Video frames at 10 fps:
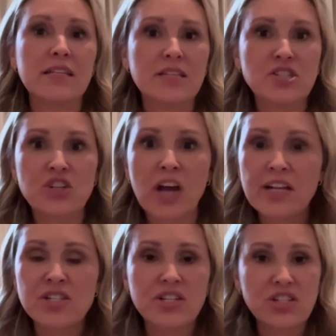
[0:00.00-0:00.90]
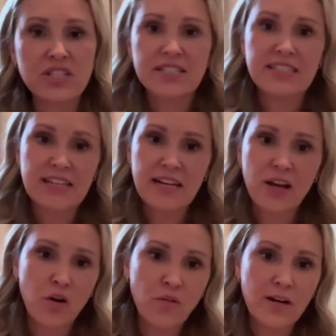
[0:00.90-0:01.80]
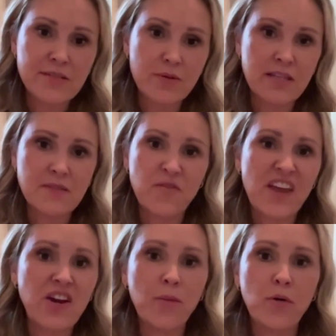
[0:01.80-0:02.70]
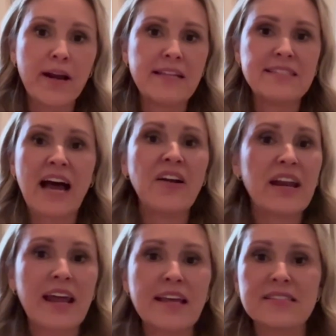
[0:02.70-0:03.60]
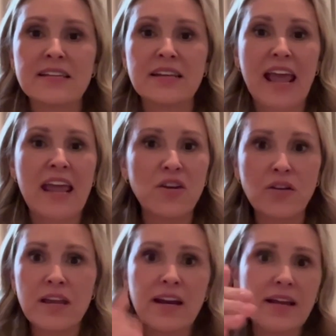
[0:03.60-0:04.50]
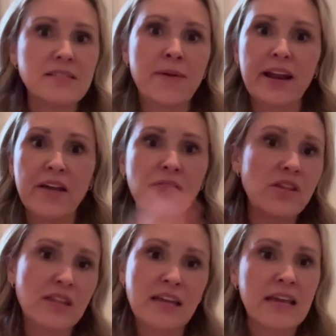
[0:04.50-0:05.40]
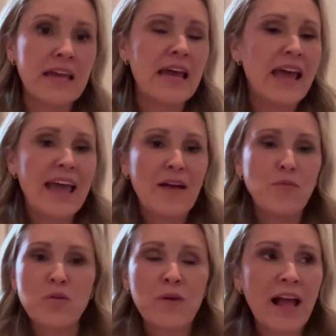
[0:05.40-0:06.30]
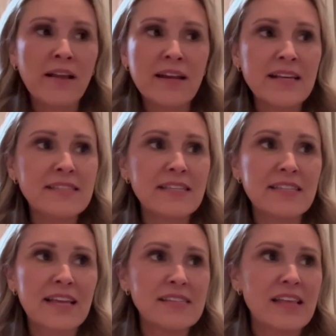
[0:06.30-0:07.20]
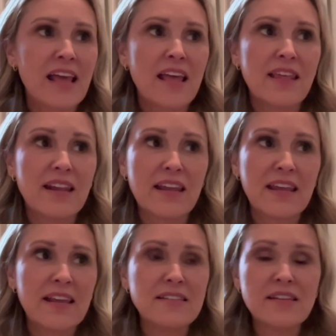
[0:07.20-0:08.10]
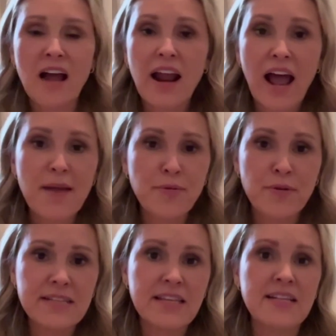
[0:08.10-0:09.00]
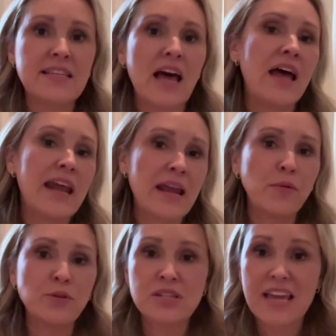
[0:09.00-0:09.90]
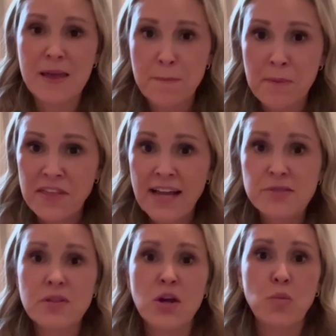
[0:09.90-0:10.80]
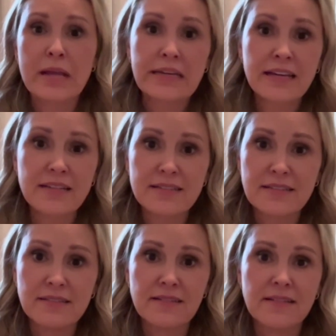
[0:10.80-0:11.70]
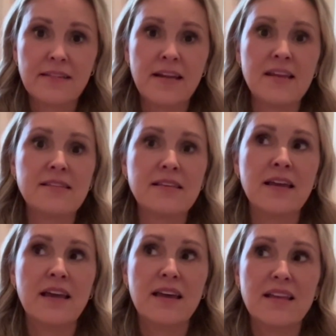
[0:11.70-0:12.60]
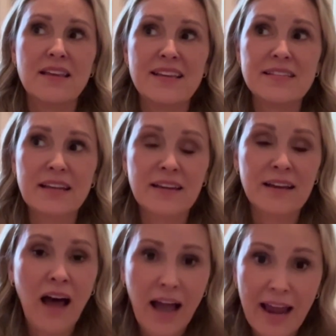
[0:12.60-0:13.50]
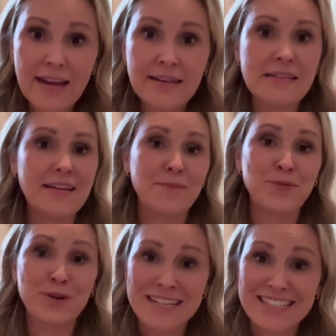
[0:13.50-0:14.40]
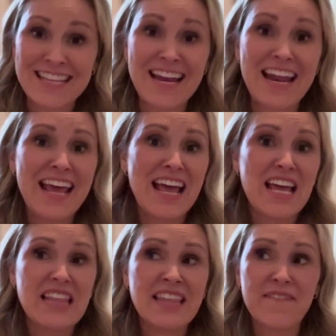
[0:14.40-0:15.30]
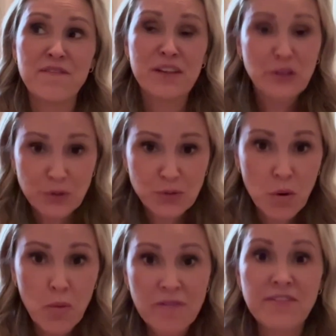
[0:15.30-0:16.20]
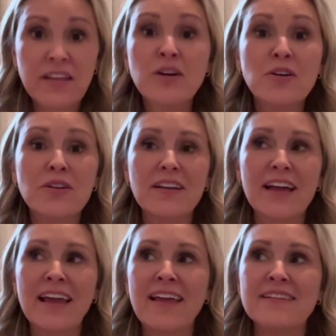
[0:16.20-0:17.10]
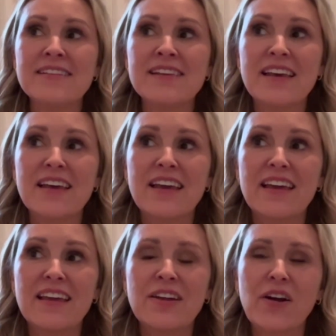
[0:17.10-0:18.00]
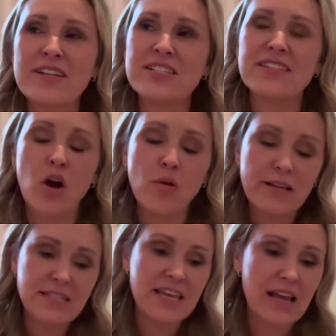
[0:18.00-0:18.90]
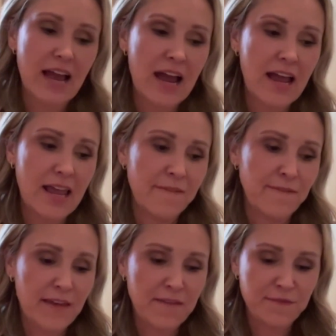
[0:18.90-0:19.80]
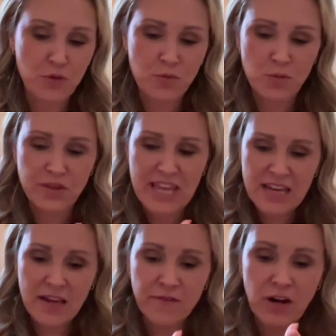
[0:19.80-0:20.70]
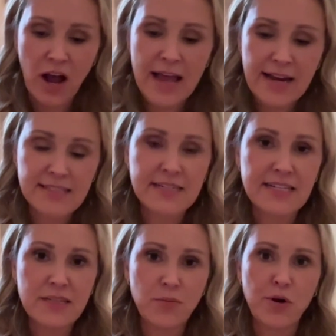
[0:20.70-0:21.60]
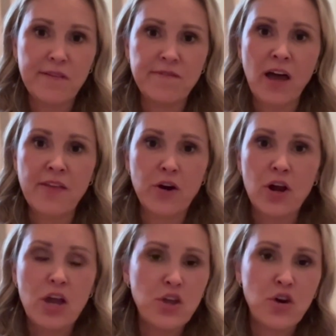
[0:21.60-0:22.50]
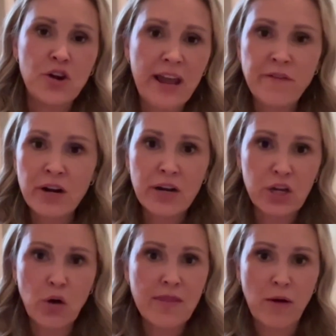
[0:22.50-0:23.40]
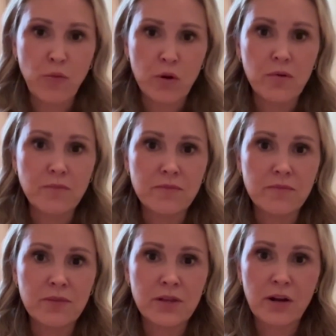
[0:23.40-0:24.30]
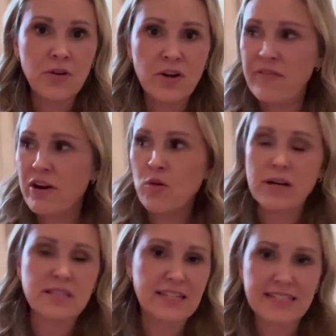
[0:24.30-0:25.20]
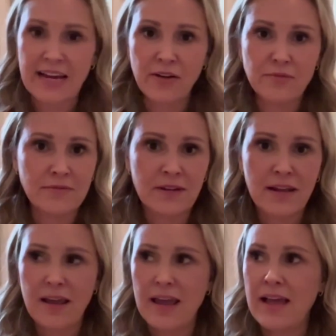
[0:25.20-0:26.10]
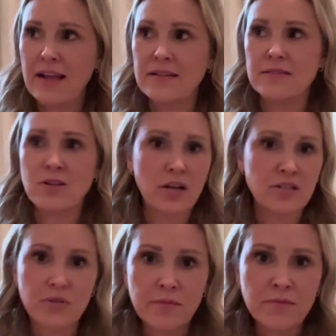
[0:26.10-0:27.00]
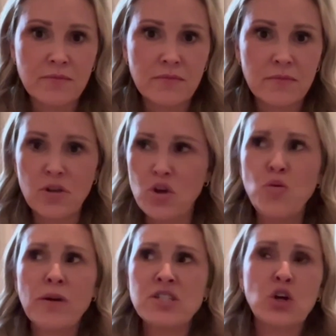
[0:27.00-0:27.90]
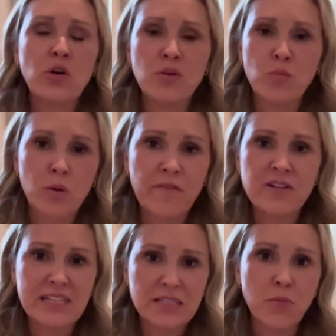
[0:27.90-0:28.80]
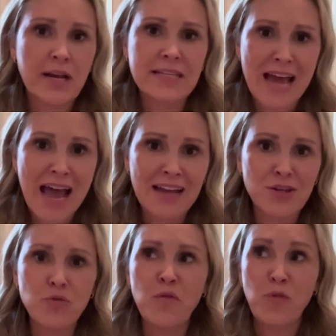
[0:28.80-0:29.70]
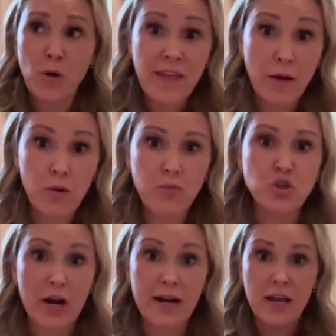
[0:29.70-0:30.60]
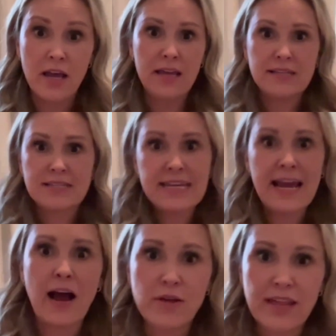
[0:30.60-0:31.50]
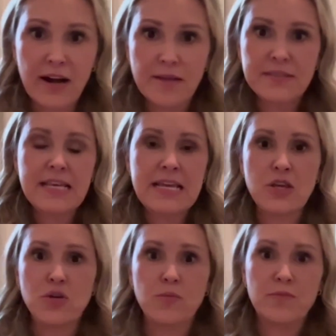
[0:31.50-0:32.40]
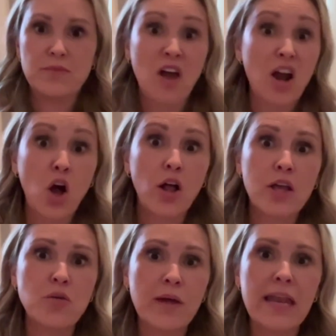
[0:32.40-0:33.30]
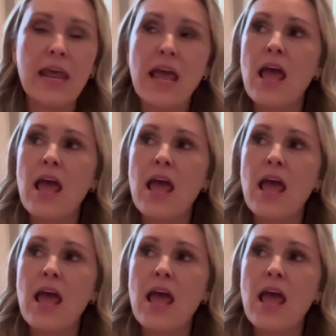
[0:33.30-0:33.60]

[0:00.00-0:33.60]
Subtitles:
this judge that's just sitting over us with his finger pointed down at us and angry at us about everything. When the reality is, it says that he is not a high priest that is unable to empathize with our weakness. That he is a kind priest that feels what we feel. And I just always think, if you think of God as a disappointed father, you're never going to go in that room. You're never going to want to sit down and talk to him. Who wants to go in the room of a disappointed dad? You avoid that room. You try to sneak out without him seeing you, not calling you in.